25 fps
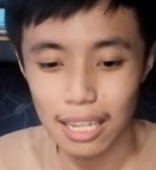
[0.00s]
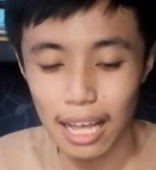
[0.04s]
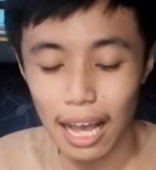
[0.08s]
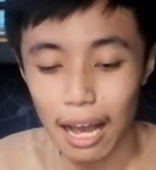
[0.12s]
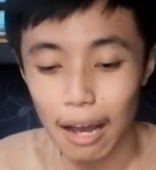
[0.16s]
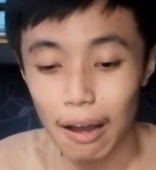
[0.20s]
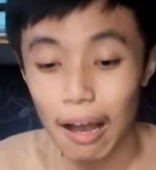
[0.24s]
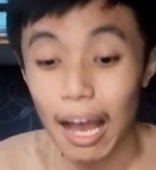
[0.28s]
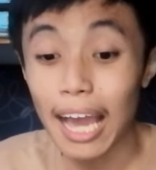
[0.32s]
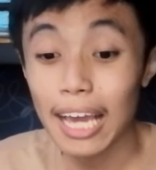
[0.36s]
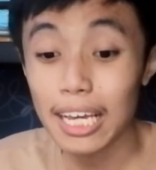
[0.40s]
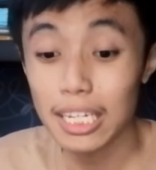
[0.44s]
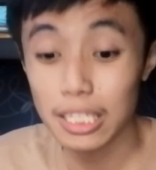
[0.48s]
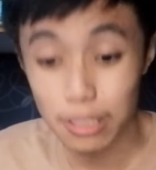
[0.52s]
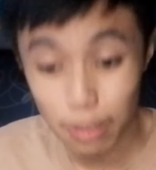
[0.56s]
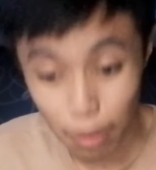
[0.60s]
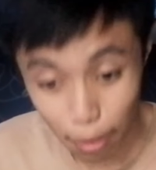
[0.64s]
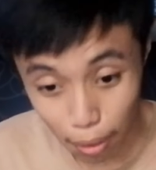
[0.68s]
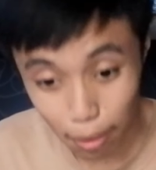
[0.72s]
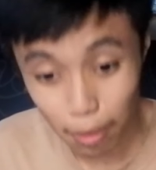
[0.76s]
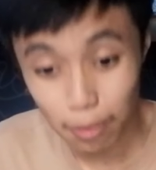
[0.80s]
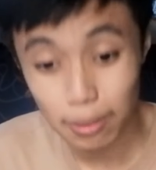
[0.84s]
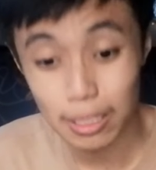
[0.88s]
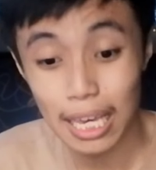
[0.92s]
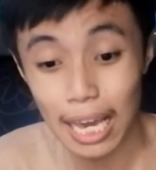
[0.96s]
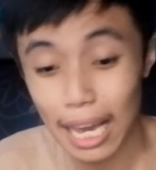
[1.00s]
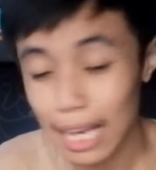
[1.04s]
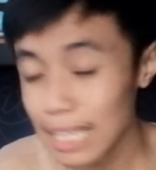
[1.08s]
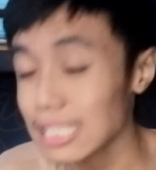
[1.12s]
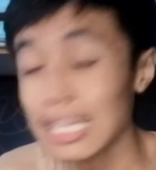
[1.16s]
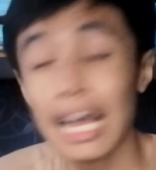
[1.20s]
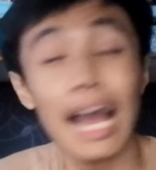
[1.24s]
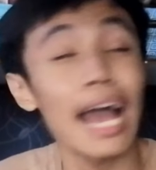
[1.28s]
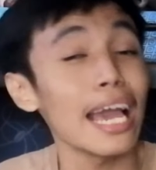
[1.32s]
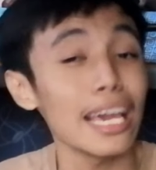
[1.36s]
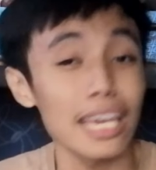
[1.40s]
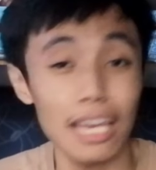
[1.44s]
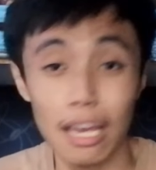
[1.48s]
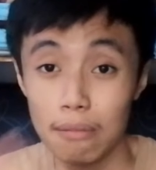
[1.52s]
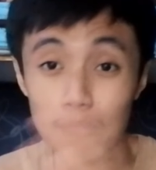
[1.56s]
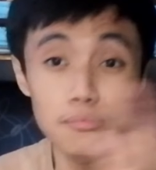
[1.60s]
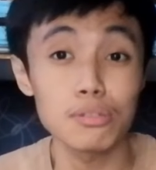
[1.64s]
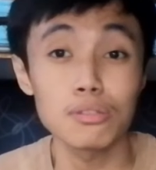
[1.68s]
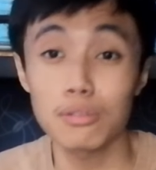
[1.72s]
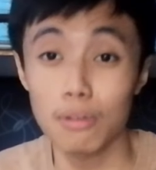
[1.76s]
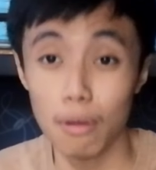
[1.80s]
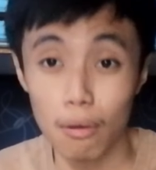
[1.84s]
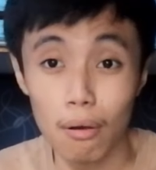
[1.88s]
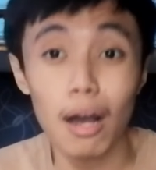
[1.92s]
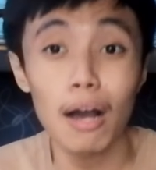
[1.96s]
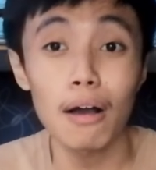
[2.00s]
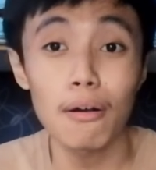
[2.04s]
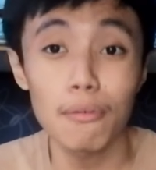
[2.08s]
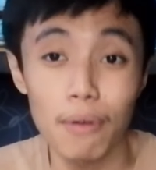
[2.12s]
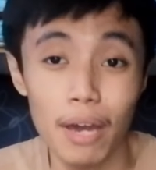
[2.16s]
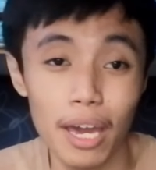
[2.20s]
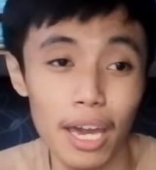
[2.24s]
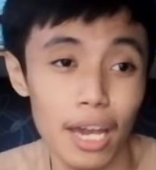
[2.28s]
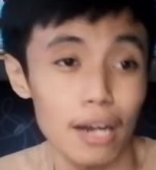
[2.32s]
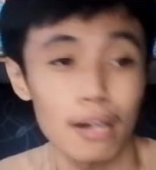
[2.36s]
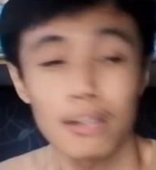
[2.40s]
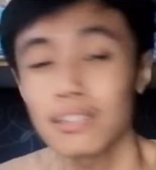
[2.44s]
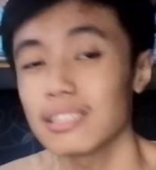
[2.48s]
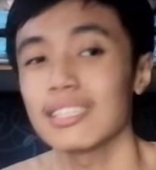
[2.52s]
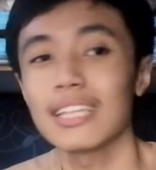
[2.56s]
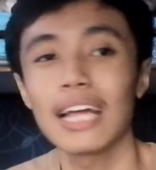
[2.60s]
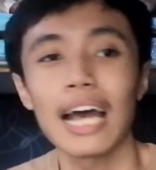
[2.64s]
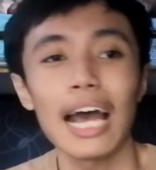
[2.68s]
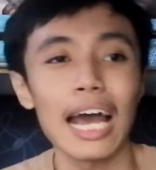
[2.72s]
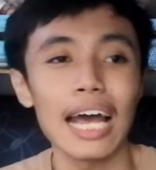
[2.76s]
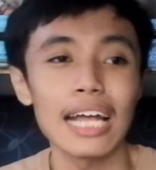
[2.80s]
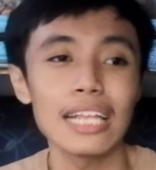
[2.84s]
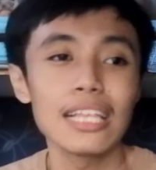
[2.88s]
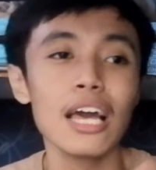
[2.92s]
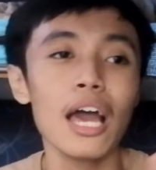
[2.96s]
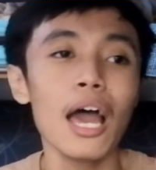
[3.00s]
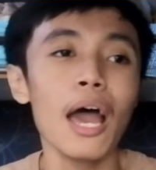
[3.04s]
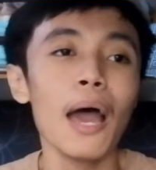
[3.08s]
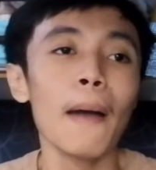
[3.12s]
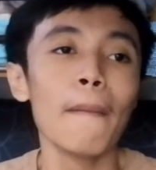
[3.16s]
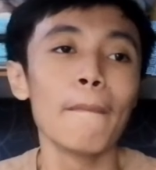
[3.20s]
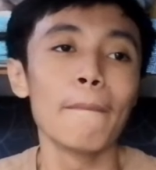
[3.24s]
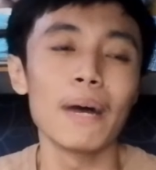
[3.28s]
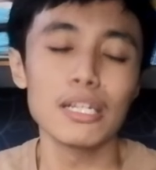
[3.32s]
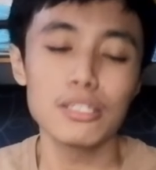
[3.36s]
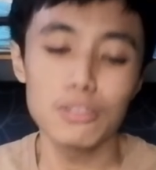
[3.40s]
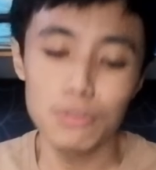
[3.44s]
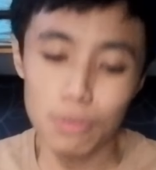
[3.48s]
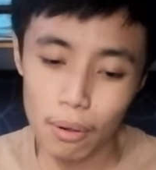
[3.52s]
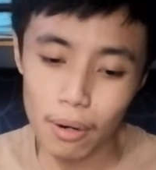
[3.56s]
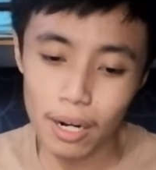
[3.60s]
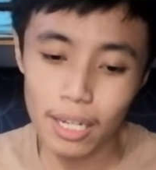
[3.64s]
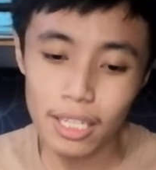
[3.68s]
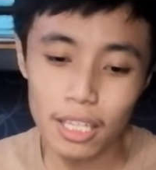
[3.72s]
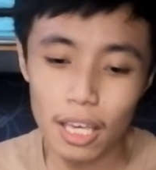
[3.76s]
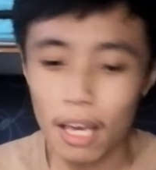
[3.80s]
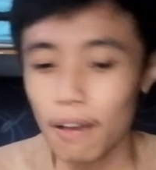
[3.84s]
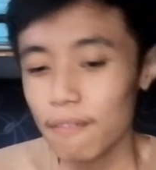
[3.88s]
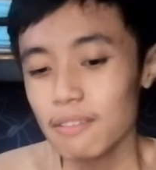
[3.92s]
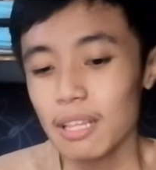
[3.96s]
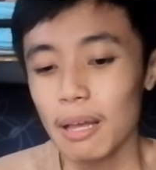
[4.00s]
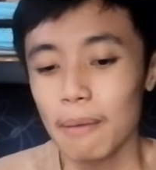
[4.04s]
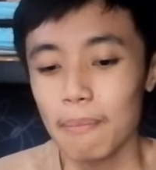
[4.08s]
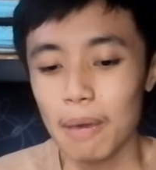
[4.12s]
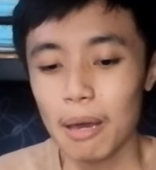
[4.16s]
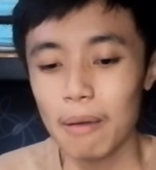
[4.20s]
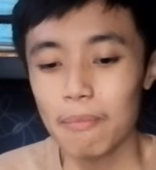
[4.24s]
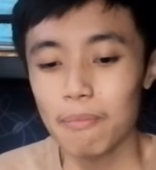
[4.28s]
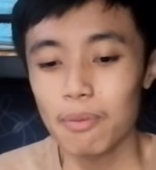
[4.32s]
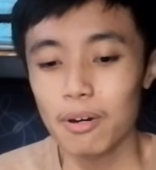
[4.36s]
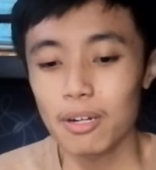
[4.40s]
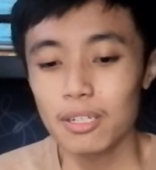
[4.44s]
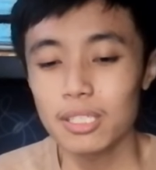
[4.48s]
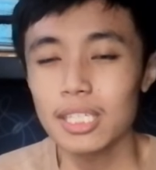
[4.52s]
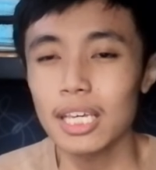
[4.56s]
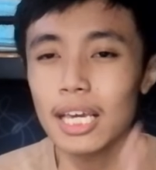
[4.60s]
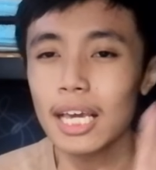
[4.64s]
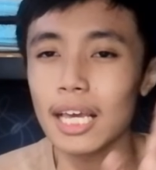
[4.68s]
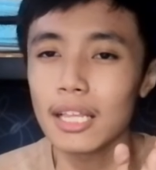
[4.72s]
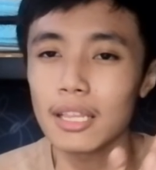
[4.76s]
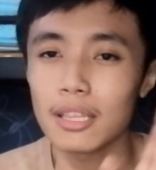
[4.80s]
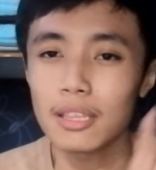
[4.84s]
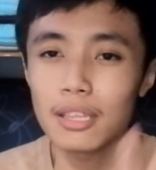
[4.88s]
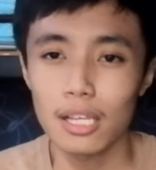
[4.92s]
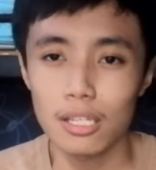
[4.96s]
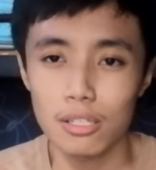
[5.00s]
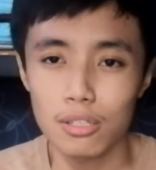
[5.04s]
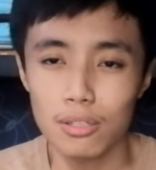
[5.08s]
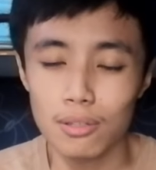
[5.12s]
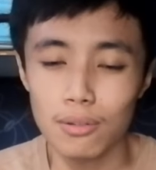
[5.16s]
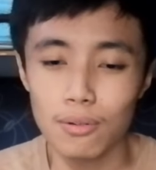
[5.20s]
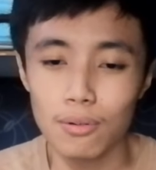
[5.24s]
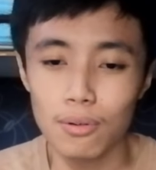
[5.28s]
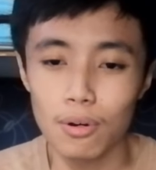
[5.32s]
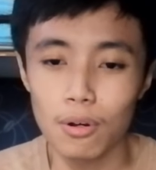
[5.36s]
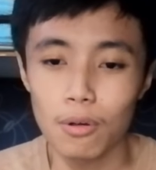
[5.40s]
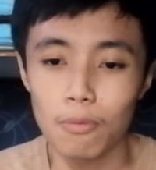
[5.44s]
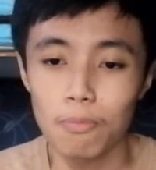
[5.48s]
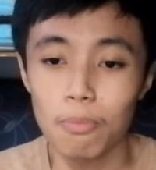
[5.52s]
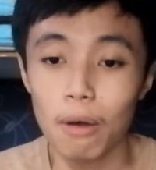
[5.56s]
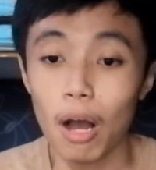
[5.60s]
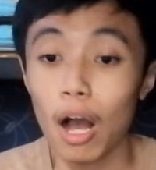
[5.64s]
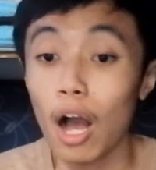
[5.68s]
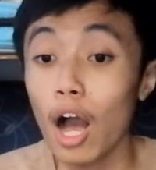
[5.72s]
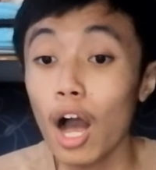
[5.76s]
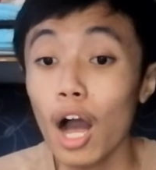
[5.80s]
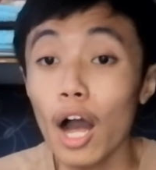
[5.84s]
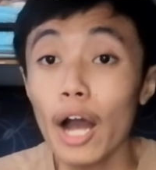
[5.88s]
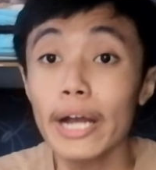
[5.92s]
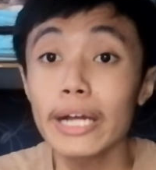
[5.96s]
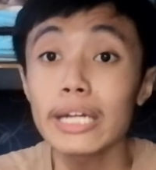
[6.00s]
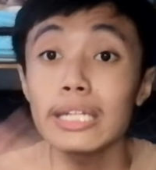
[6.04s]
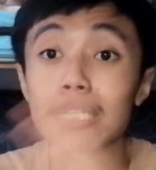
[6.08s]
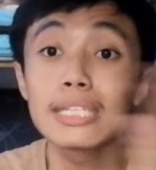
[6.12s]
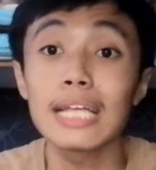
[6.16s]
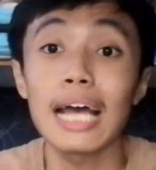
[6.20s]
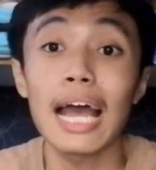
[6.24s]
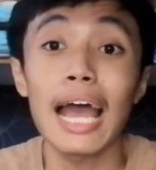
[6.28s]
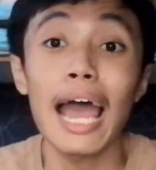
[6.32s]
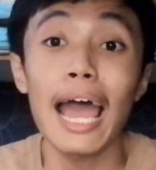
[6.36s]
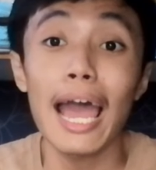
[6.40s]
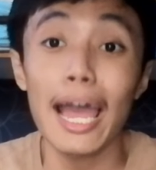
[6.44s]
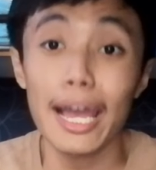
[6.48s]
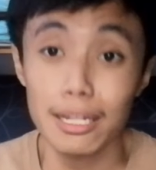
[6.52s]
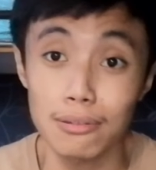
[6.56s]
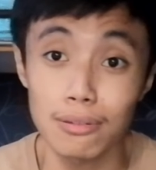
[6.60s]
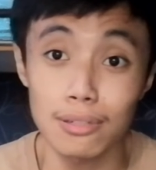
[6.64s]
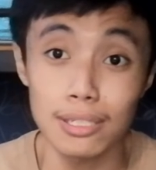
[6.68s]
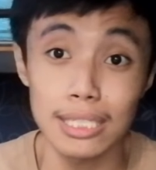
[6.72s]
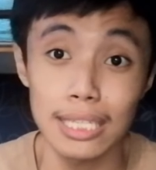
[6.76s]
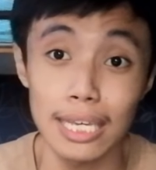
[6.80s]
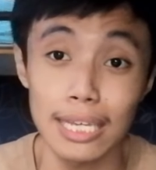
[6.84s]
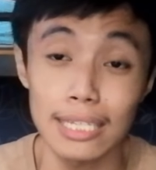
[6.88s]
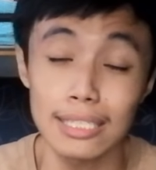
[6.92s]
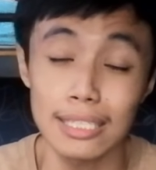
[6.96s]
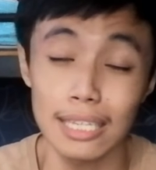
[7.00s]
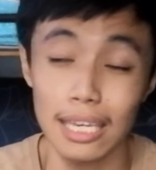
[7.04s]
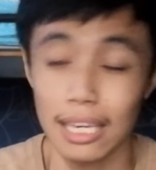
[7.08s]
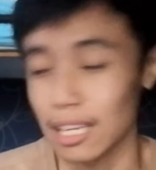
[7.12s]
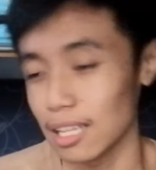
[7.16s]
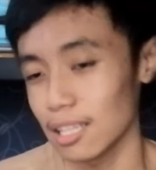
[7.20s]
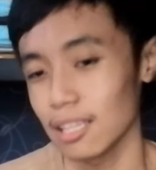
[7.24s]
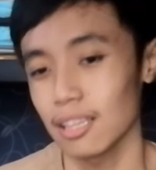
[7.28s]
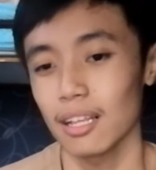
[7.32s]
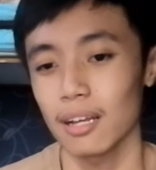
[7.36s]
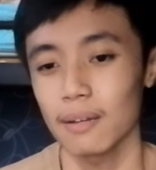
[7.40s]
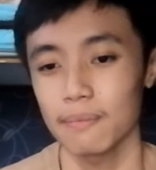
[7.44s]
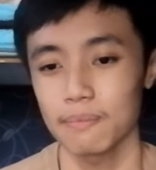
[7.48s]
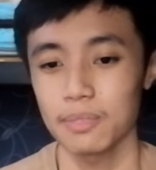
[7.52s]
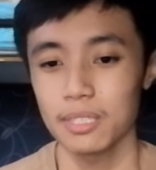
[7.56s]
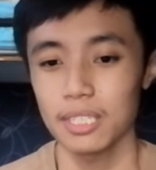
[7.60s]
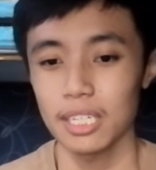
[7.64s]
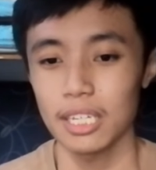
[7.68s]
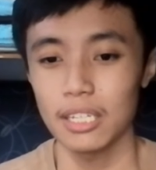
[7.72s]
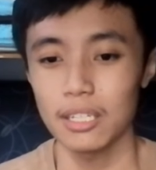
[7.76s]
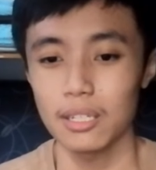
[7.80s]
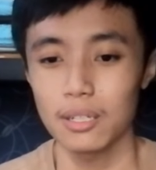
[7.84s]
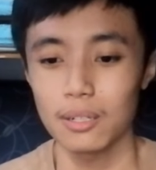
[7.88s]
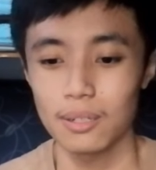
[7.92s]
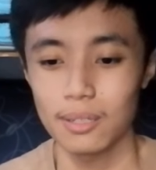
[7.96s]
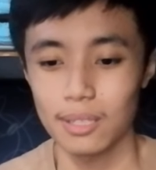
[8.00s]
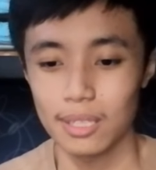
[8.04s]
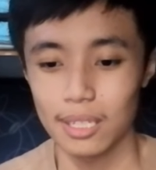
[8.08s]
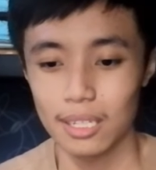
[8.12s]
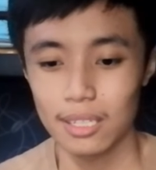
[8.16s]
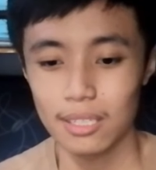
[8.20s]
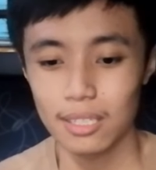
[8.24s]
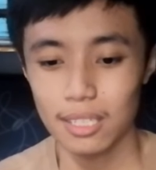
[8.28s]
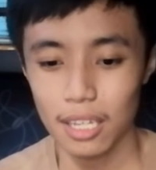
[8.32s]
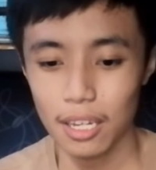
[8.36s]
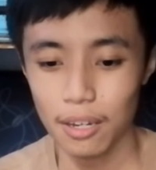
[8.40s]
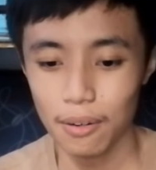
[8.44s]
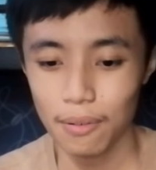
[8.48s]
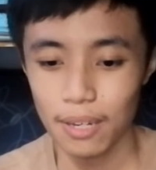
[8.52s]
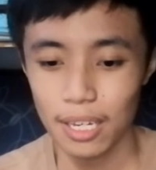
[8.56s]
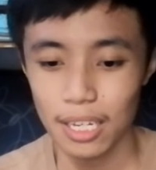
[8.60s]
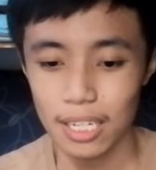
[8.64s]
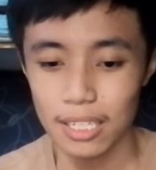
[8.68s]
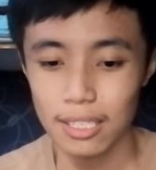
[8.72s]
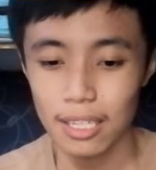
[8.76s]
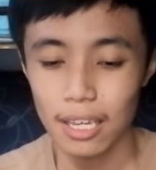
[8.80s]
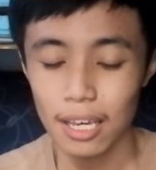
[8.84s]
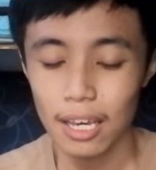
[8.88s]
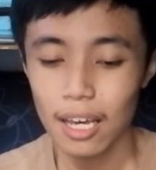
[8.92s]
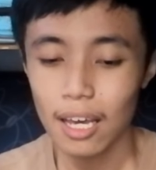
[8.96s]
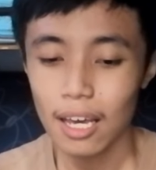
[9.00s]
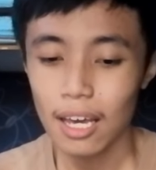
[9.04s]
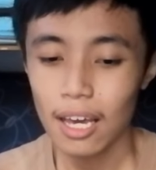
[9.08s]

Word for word: Now I know, yes, I am so aware that majority of the members in this group are the actresses in Love Senior the series.